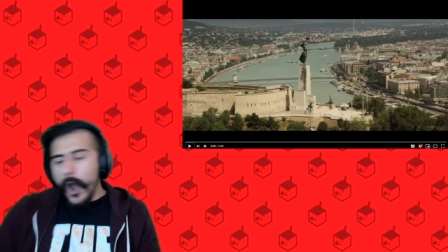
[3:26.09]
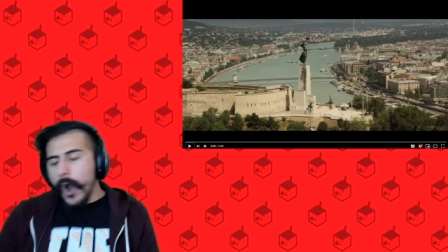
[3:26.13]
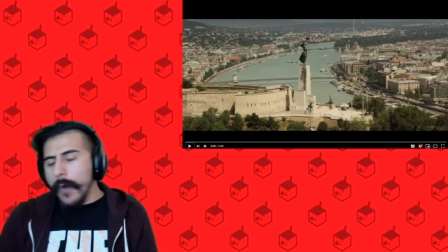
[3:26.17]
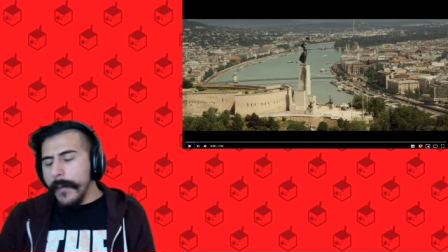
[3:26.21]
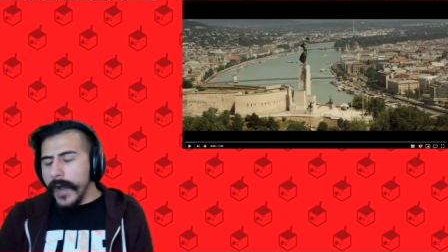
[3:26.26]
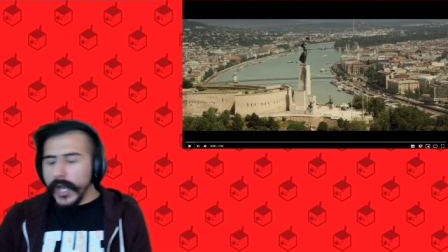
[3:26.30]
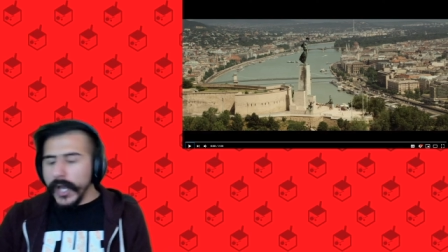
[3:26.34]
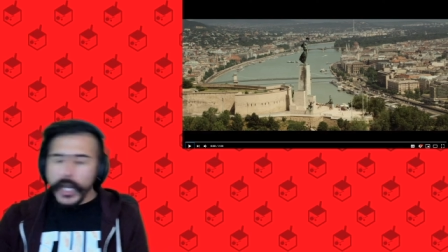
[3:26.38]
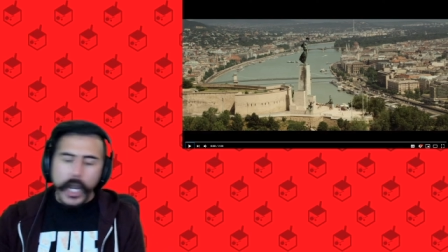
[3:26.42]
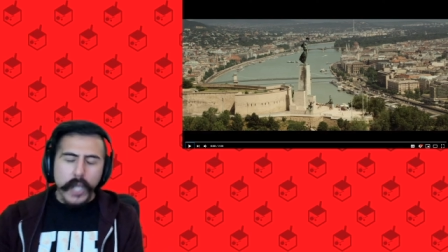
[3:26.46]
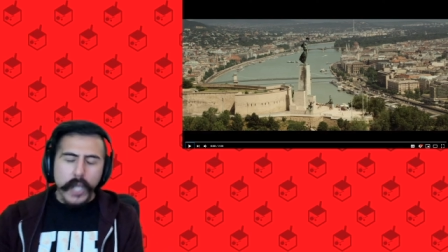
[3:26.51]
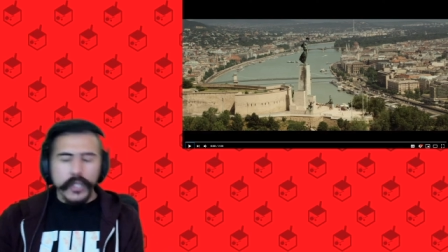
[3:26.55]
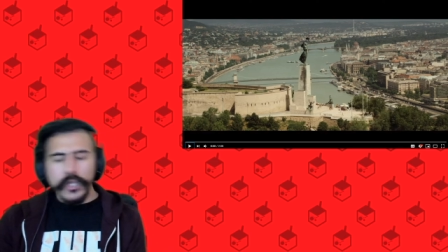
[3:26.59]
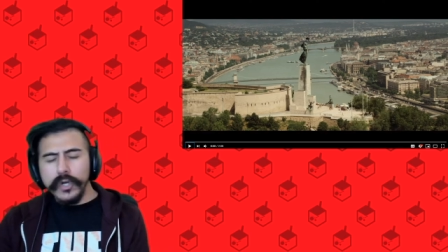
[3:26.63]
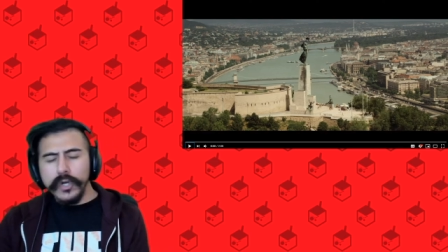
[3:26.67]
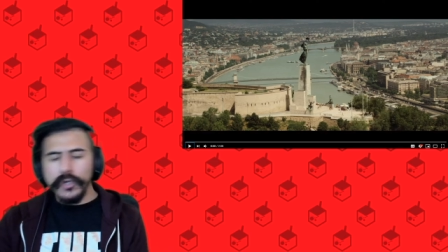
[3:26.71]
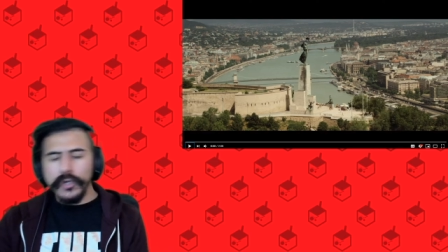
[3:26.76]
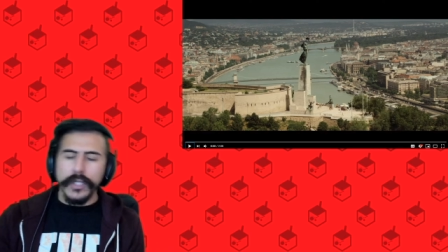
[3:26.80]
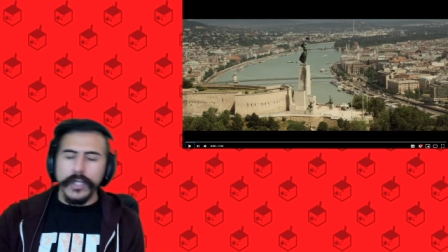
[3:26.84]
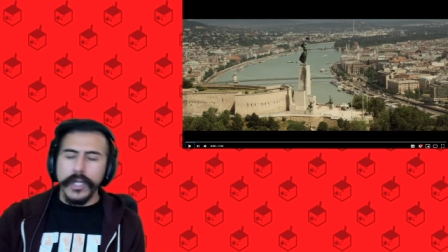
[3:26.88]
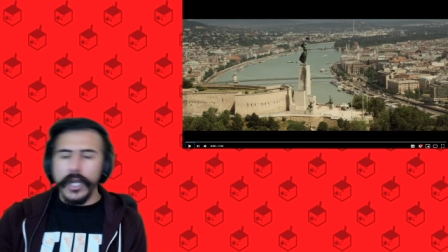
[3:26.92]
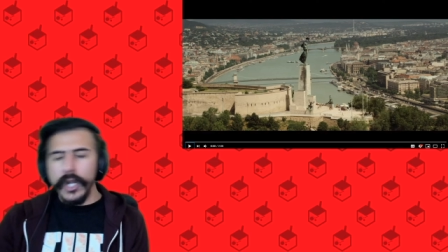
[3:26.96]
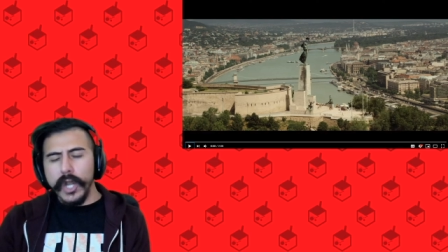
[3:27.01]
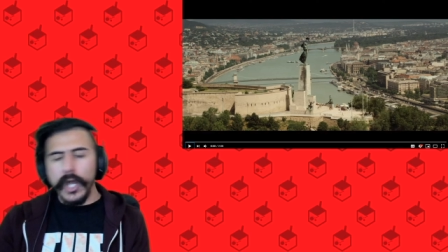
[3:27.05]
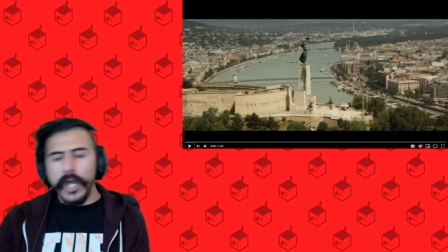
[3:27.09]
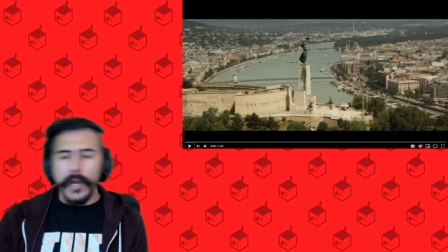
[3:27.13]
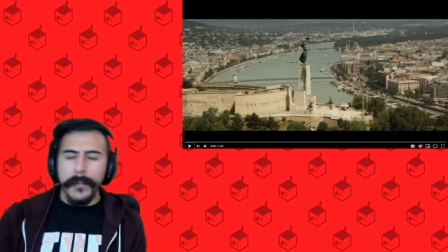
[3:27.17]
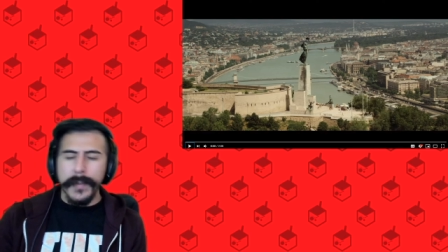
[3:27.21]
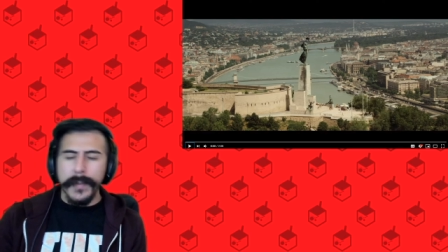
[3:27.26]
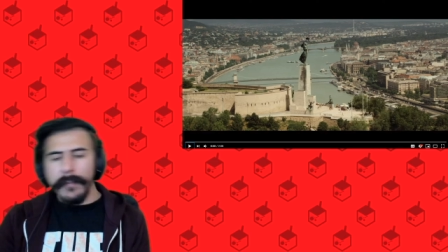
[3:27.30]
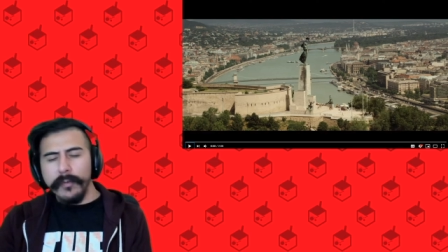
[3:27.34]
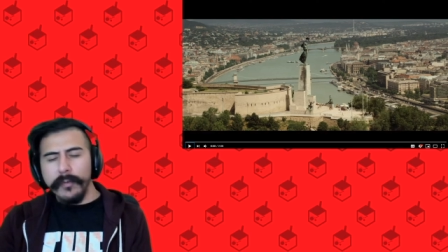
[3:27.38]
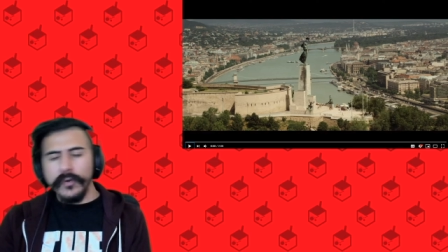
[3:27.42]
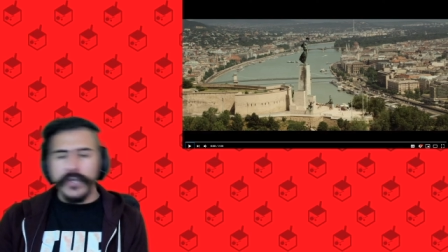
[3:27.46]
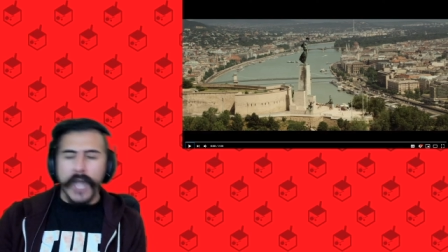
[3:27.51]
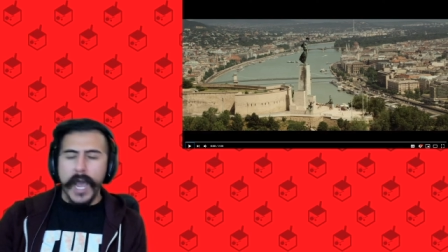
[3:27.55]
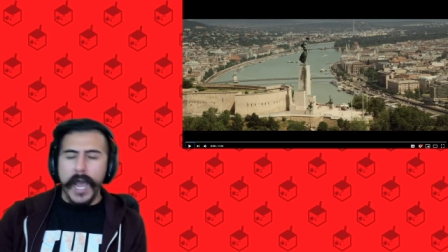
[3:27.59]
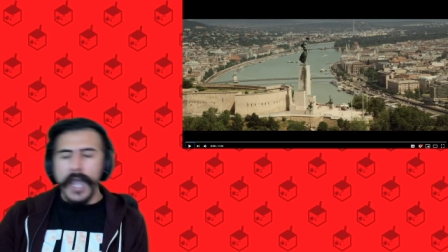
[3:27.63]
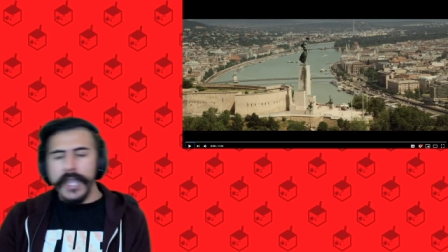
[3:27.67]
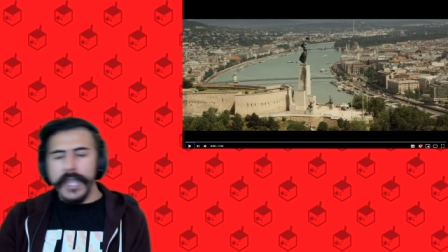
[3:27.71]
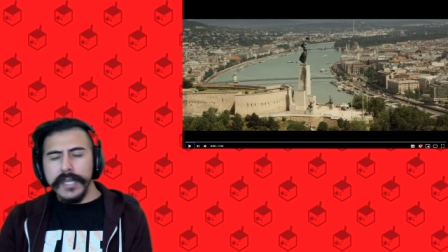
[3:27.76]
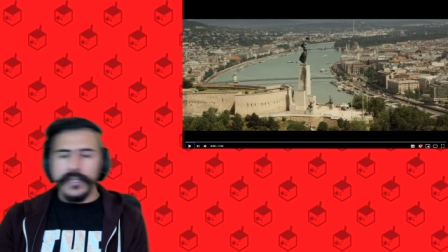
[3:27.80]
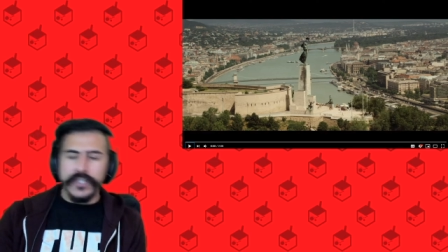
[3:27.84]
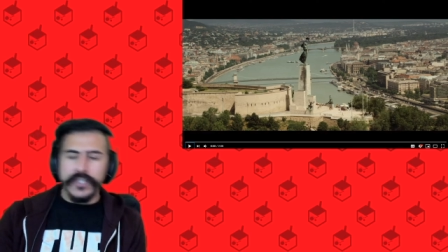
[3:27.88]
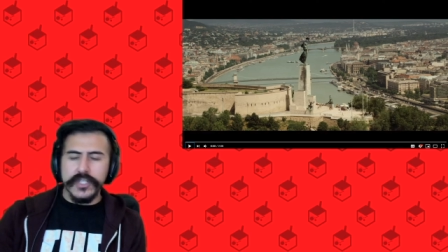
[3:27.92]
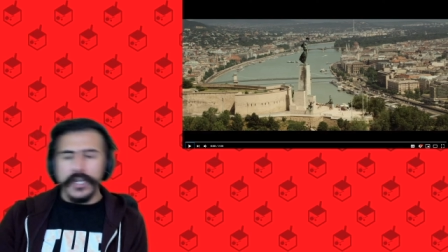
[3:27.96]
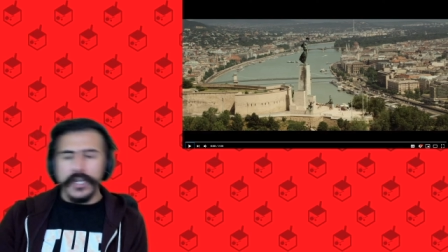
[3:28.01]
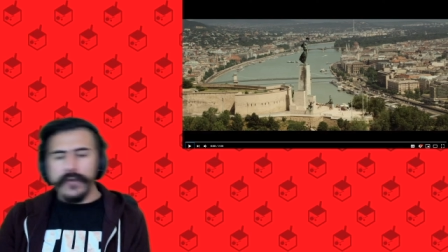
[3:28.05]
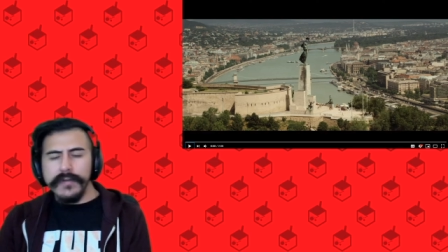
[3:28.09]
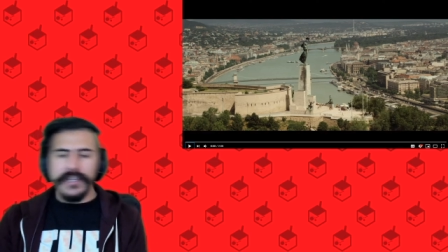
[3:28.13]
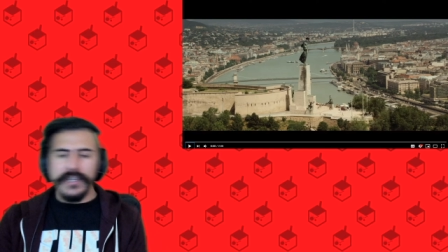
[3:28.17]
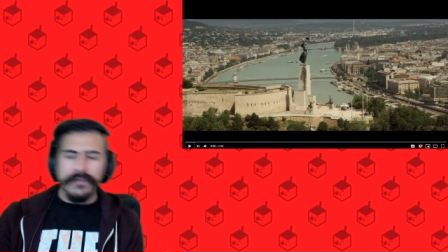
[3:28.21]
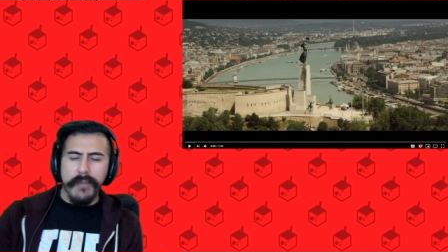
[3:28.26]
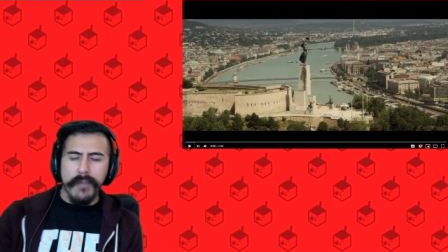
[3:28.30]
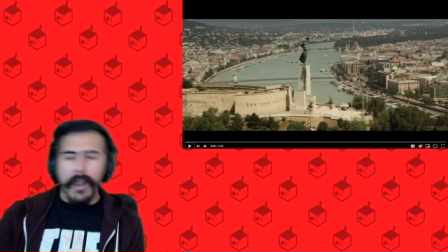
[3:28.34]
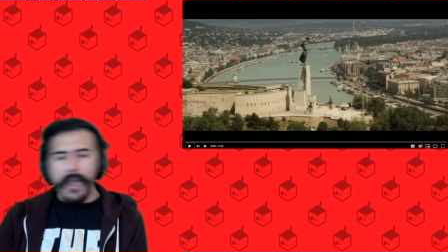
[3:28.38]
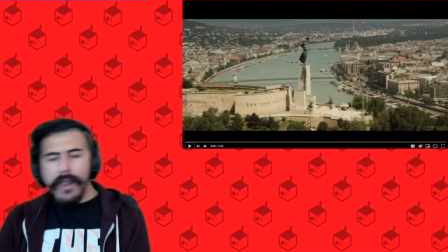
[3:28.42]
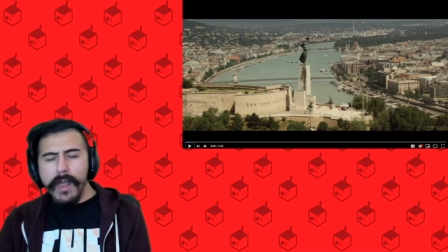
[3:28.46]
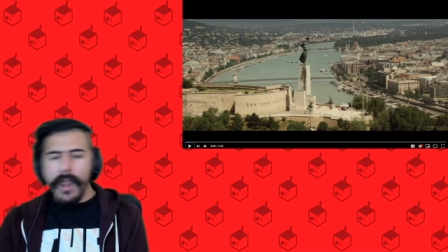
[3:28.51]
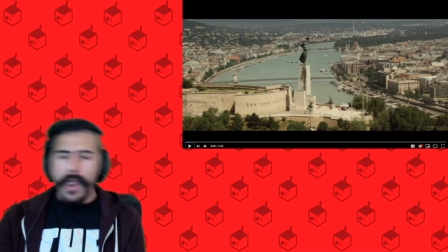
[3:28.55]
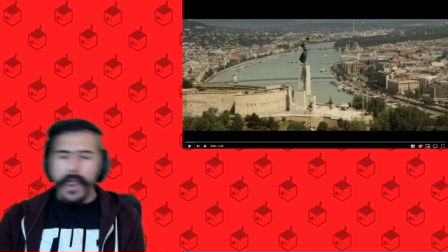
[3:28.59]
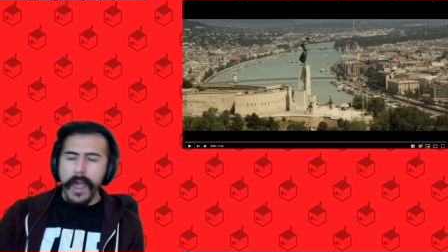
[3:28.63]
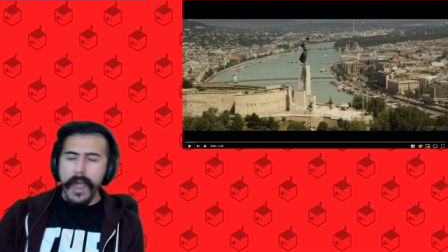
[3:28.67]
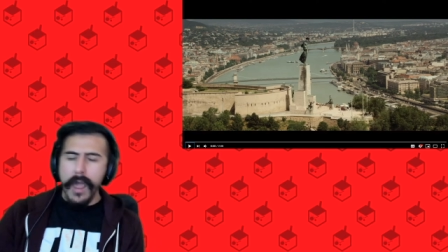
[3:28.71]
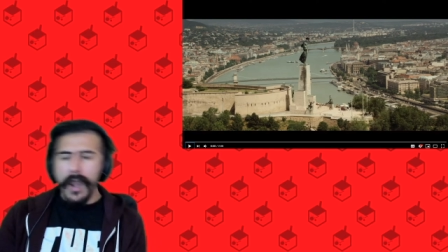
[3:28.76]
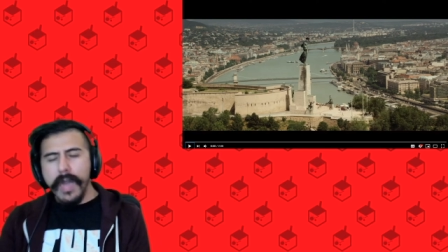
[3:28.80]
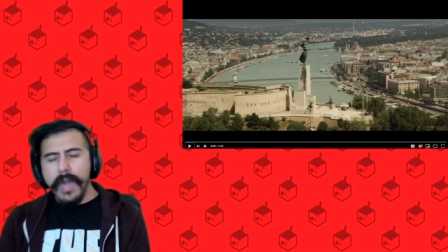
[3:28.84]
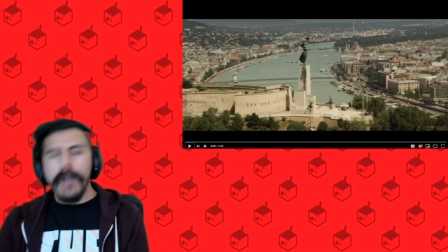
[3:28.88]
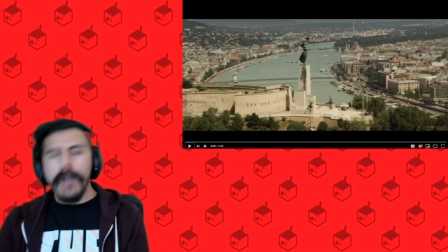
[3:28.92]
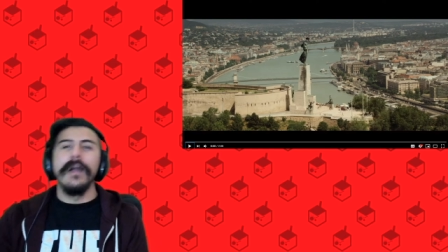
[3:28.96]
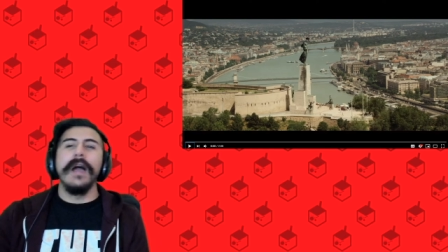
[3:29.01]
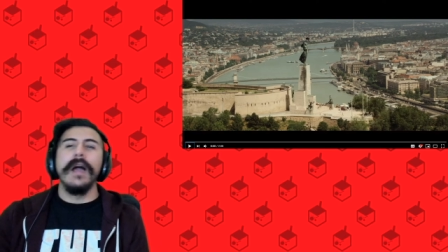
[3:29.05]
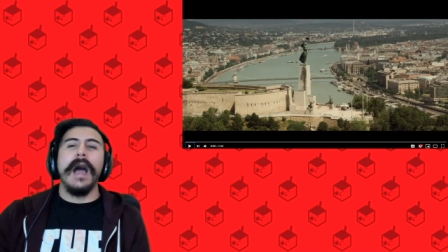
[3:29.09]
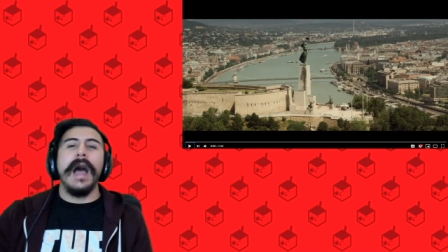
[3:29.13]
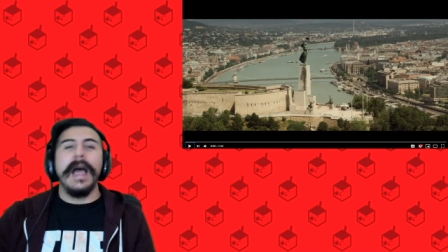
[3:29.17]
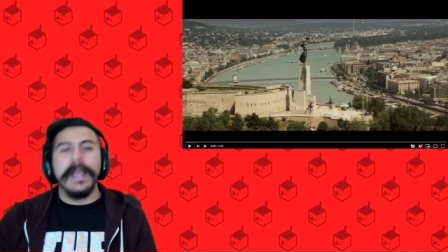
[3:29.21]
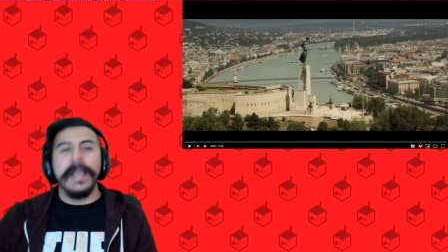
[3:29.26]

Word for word: oh my god, you don't think a lot of people die in a series? Blah, blah, blah, blah.